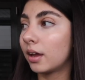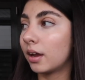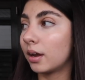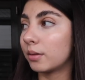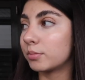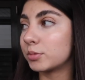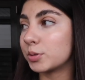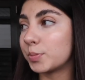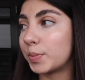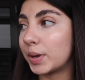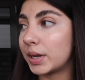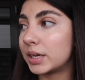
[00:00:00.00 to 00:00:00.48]

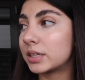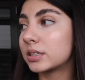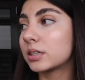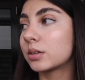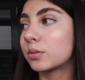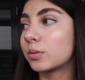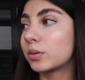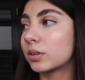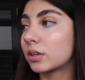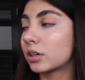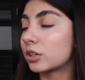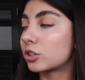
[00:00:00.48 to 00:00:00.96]
I'm
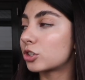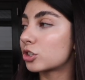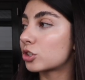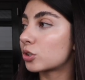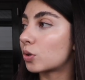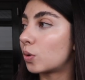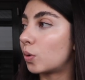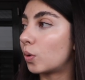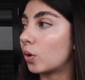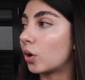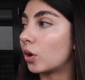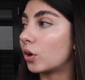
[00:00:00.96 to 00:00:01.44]
debating whether I just
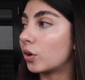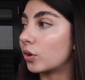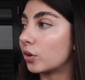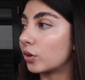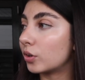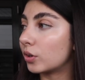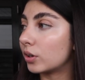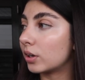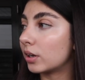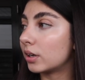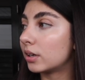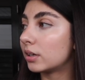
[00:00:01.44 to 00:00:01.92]
call
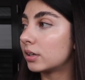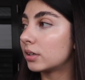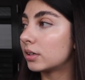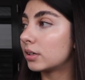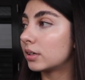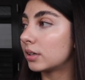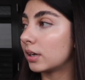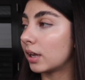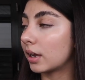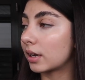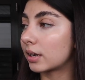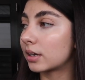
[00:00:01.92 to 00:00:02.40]
her
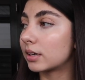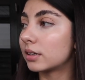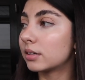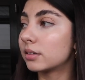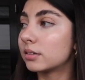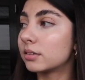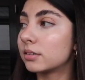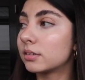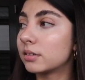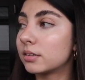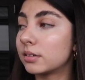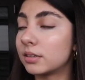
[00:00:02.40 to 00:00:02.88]
like
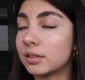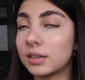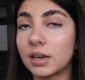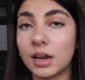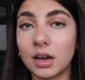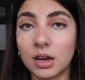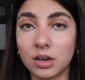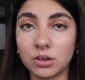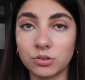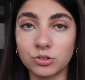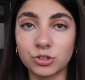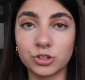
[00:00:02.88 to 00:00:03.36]

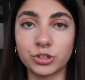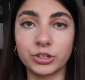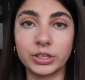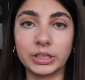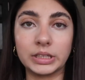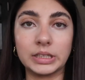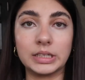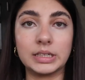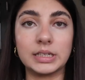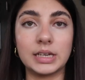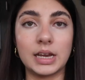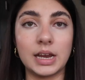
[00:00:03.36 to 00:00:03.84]
now
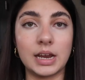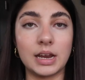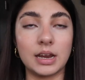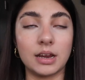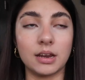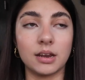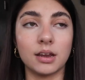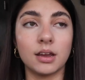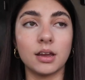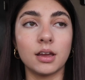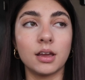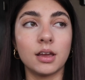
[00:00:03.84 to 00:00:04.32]
during the
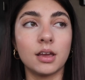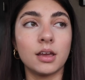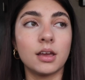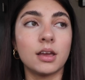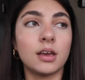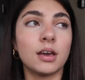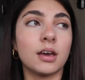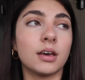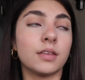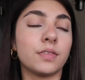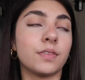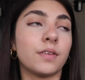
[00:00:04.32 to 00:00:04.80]
day
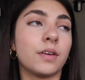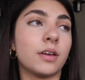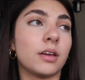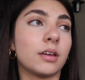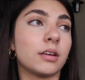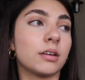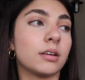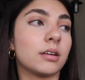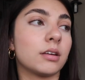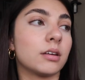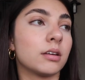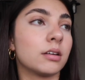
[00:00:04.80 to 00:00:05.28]
and
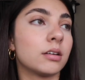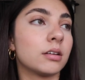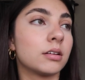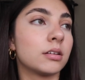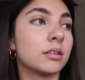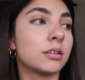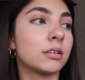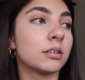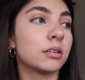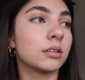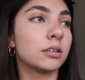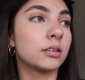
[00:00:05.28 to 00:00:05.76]
then
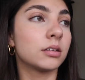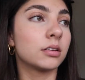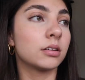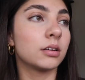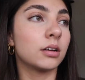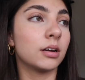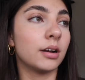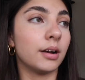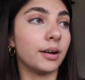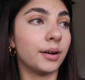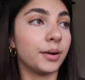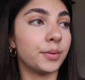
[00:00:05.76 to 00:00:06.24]

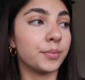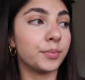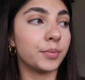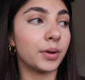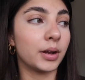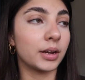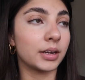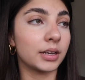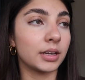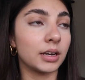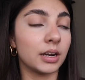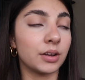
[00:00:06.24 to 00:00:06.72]

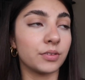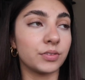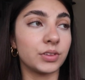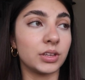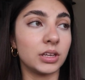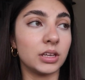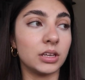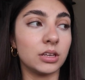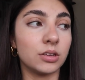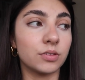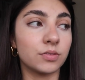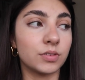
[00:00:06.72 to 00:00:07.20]
I can have
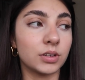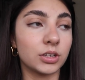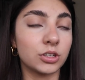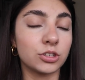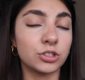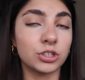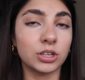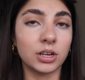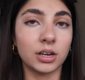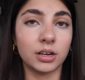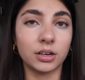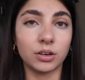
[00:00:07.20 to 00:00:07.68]
the evening
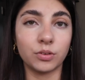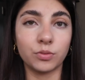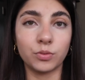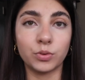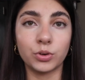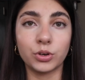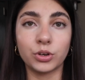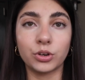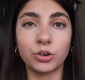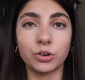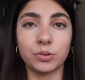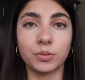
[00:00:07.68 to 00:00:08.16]
to kind of
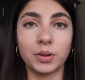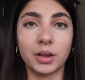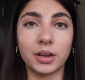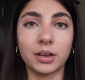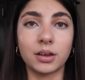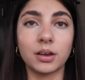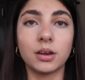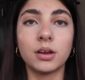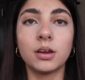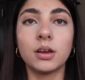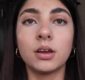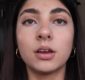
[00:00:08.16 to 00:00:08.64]
work on
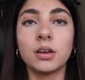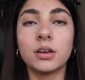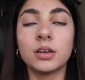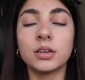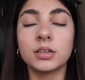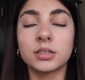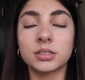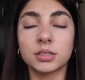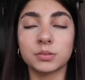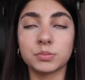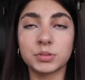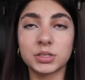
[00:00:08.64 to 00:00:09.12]
like
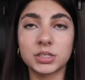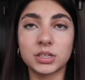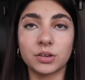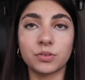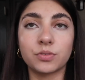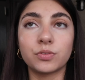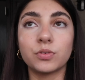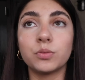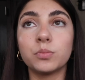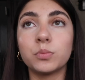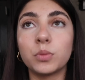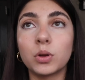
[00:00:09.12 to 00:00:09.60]
some
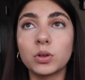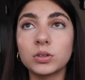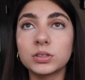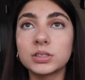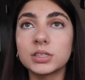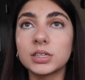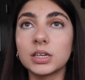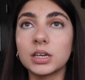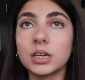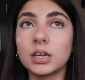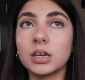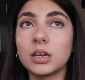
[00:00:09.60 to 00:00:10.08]
stuff for
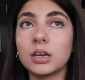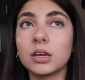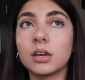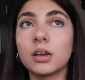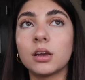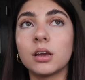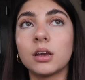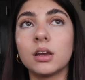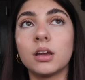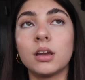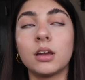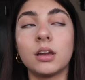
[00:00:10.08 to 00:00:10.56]

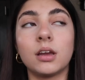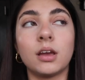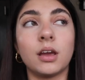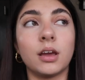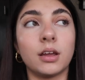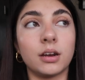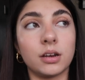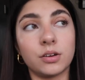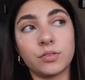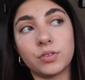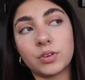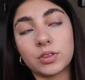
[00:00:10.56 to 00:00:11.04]
multi
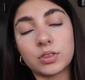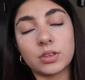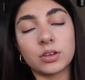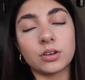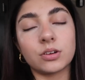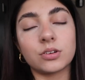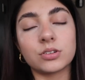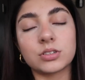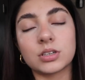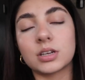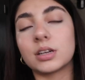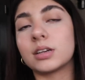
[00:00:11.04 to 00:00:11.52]
and everything,
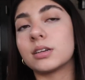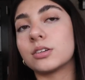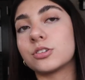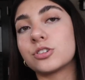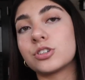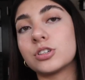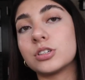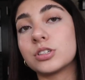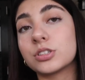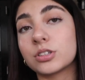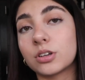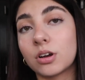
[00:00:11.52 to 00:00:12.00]
because I
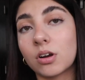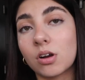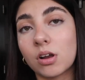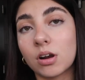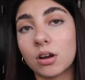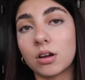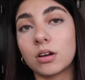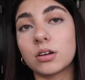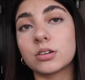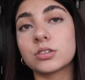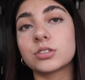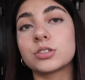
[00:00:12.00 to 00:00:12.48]
literally start
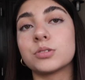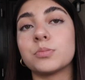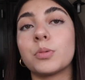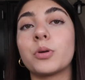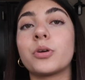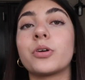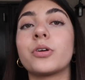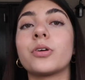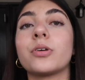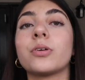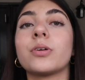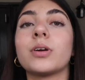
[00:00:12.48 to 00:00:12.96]
class
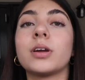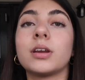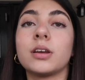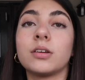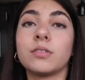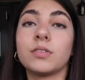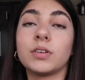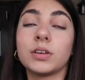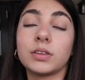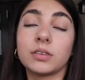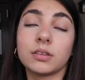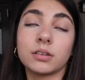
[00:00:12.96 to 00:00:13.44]
tomorrow and
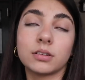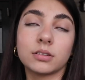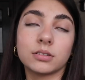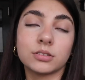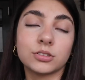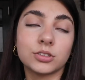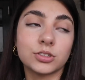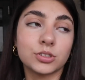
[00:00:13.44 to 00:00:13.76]
everything.